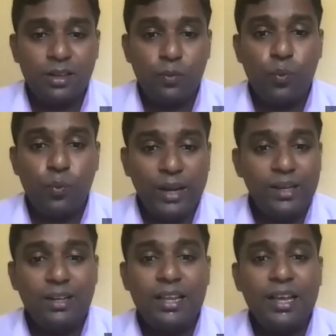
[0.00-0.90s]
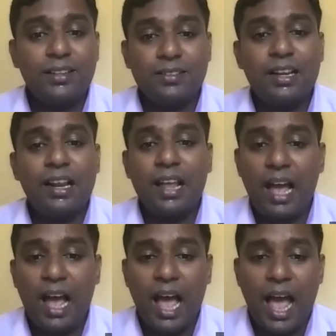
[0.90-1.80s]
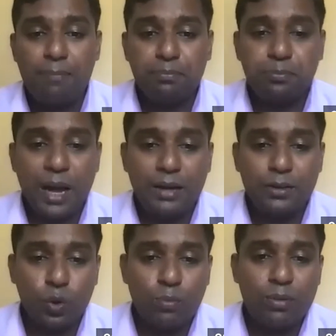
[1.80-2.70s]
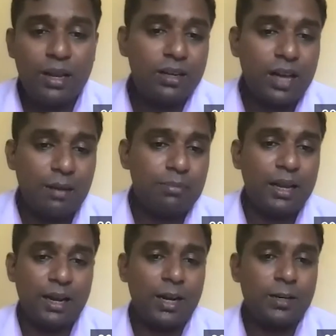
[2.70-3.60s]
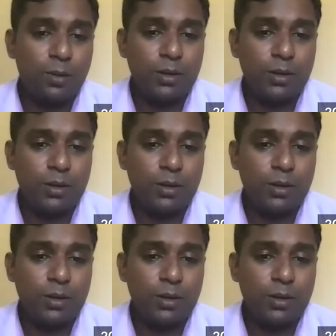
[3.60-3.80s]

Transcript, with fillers: when there is an a normal umbilical artery Doppler.